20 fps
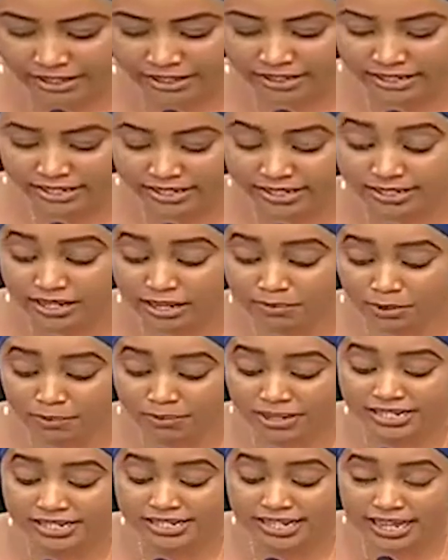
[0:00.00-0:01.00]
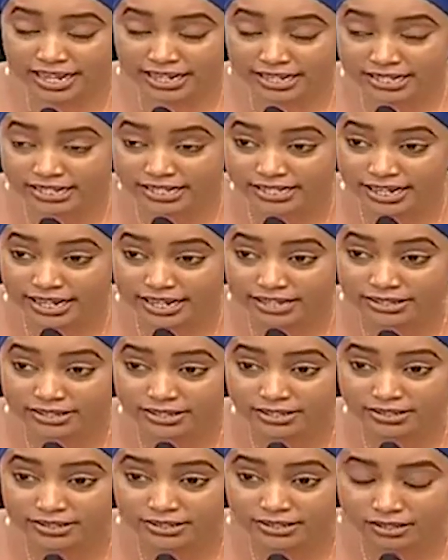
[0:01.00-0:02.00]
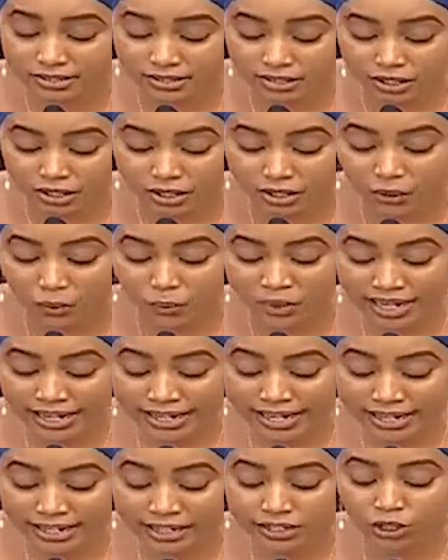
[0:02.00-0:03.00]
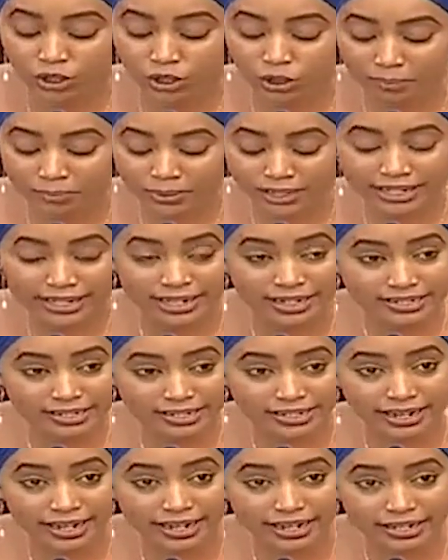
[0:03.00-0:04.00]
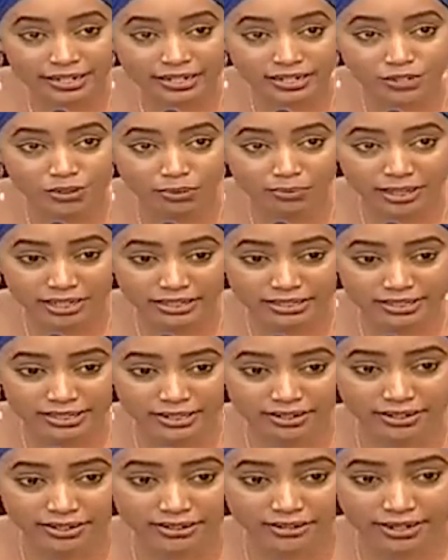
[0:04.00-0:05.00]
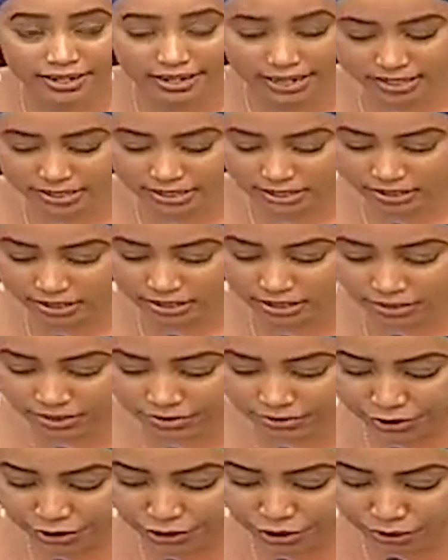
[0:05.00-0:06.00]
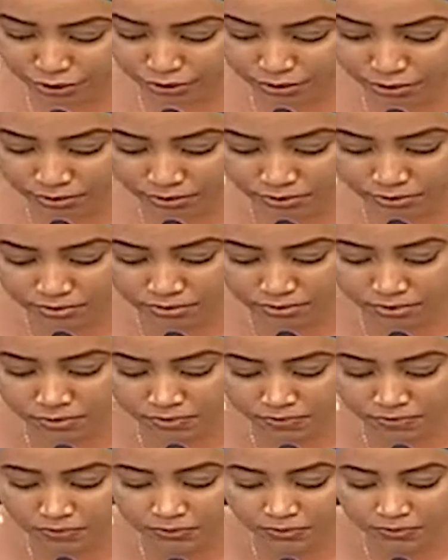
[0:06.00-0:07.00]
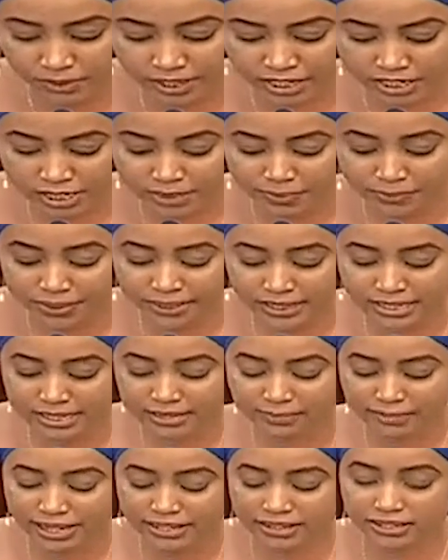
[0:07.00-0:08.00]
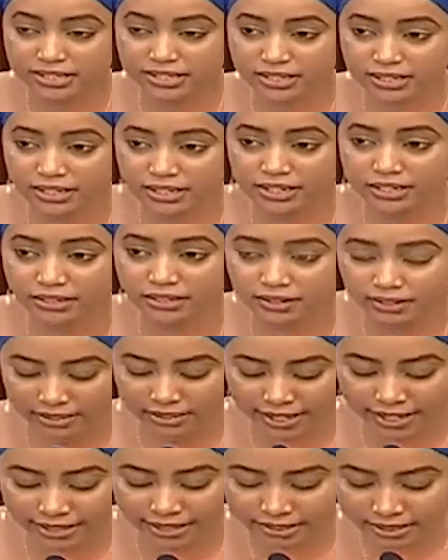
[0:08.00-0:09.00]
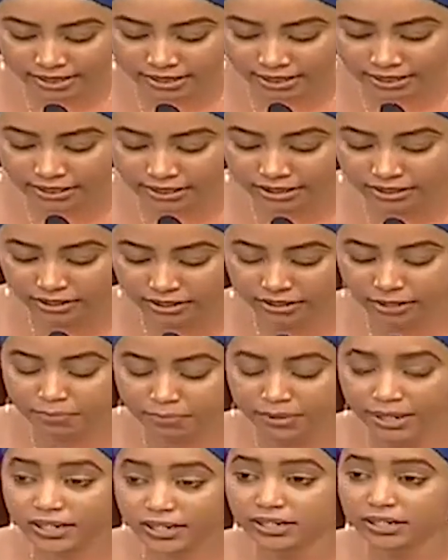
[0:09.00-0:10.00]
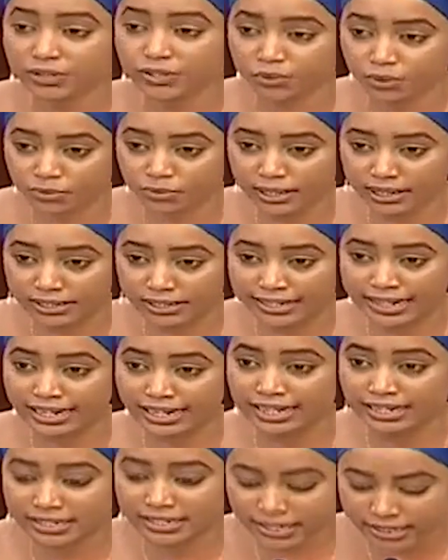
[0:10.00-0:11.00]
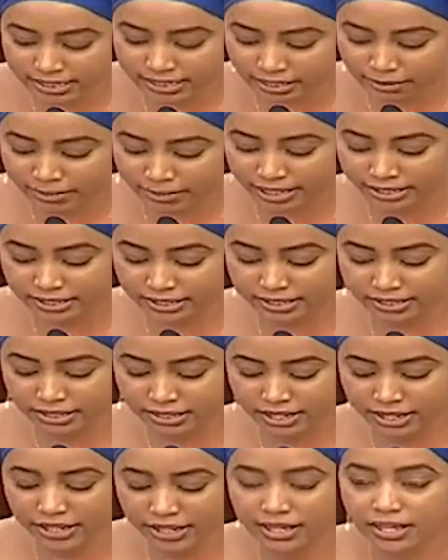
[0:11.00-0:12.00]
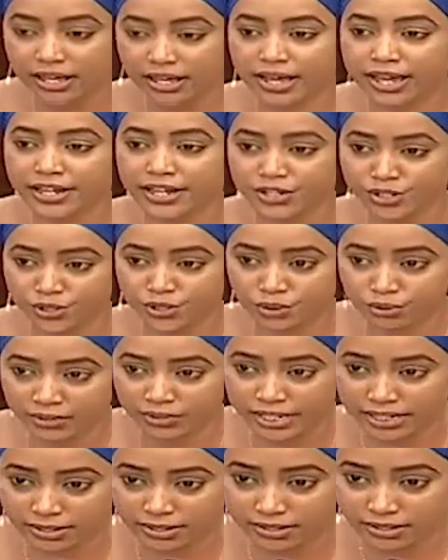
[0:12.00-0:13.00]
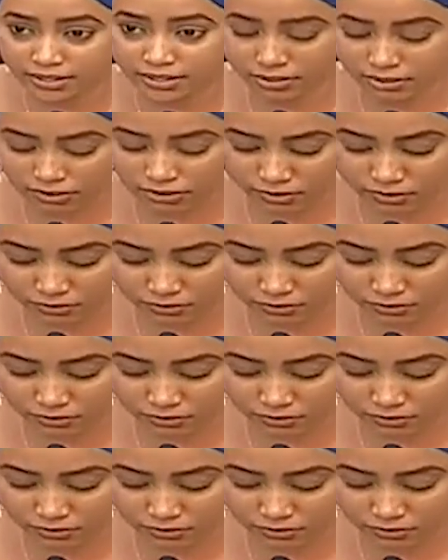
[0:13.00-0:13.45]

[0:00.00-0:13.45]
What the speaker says: The disarmament exercise will likely complicate the current humanitarian crisis in the region, experienced by the sick, the elderly, the pregnant women, the lactating mothers, and students.